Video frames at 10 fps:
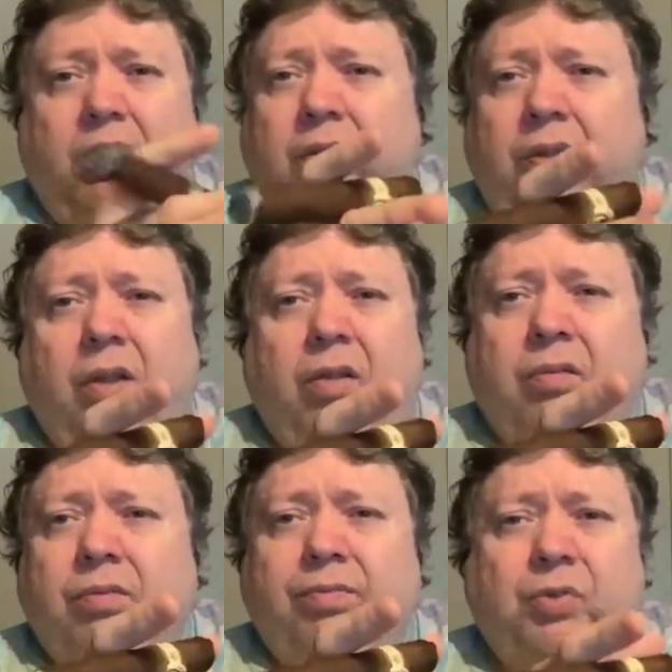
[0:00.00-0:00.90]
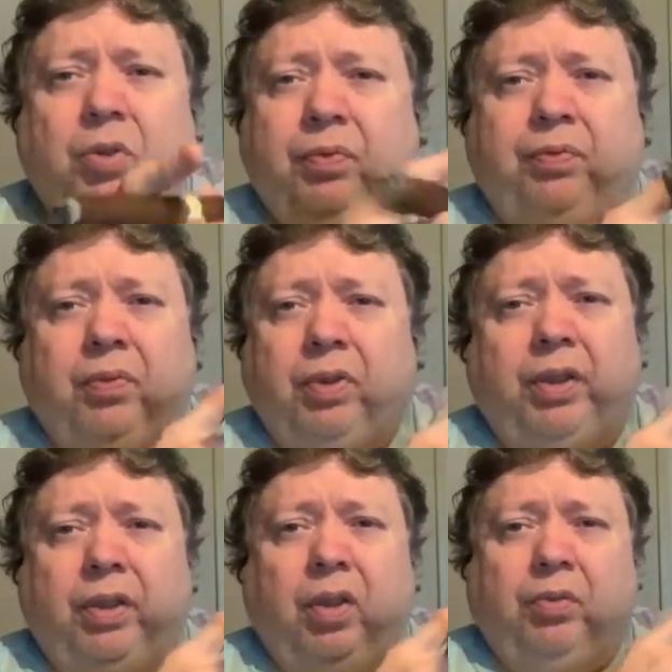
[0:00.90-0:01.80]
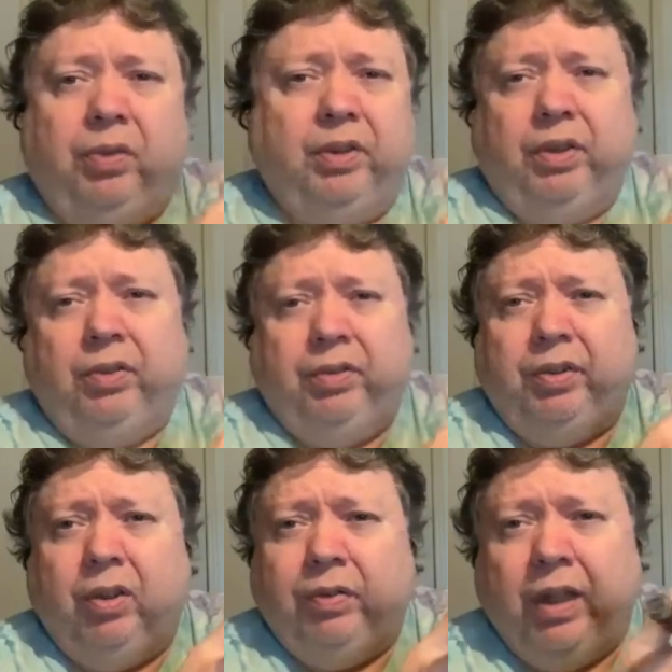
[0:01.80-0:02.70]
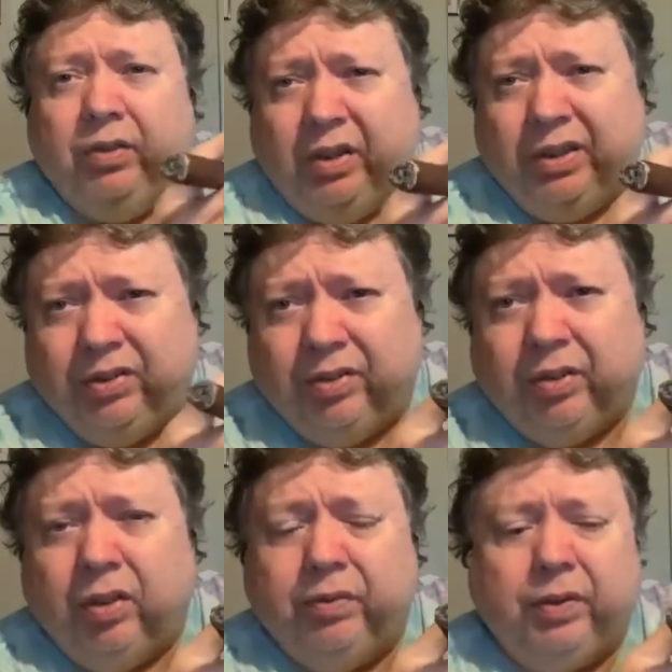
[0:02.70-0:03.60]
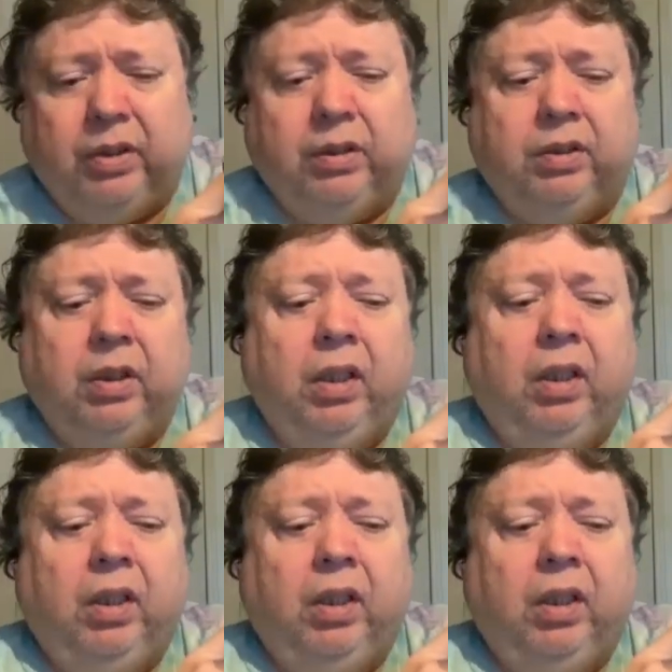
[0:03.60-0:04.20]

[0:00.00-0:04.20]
you know, you've really outdone yourself with this.